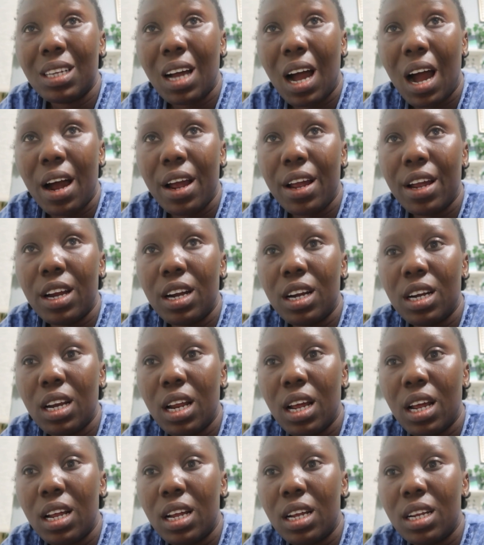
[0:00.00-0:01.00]
tired
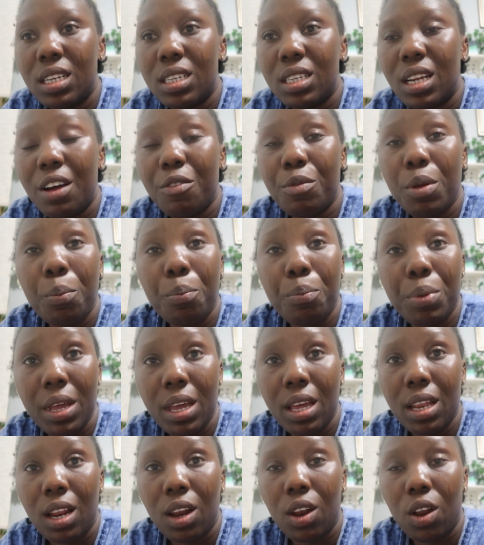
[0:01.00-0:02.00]
and I've been
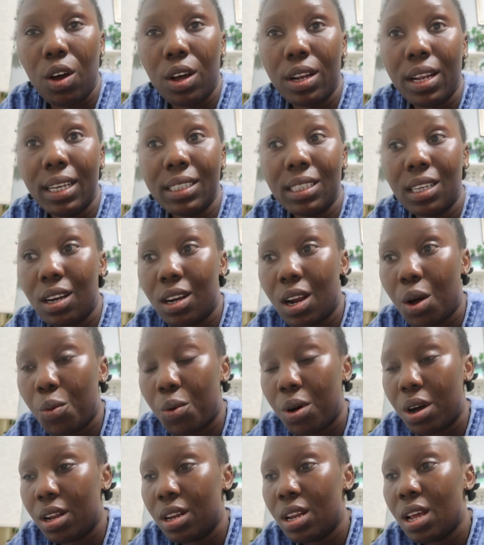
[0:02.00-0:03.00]
peeing a lot that's another
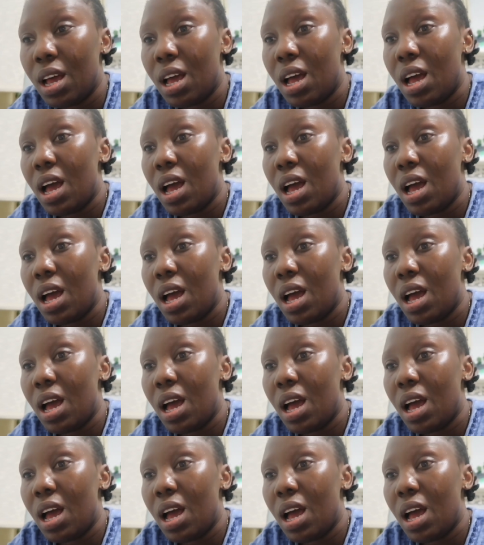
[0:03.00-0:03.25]
one